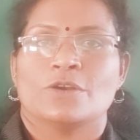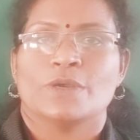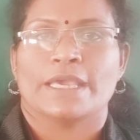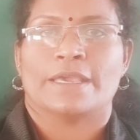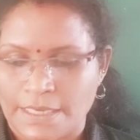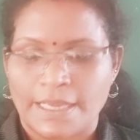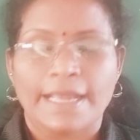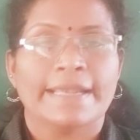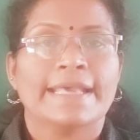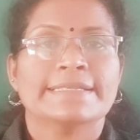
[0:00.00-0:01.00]
Okay,
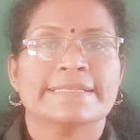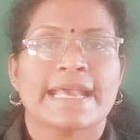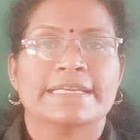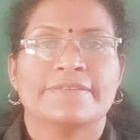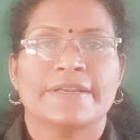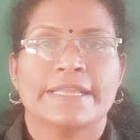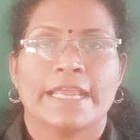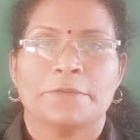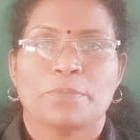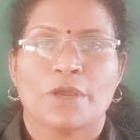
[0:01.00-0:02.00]
next activity
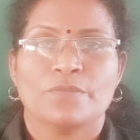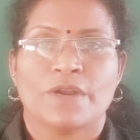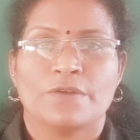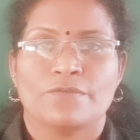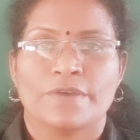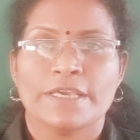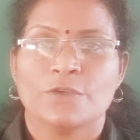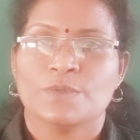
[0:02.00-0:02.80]
8.15,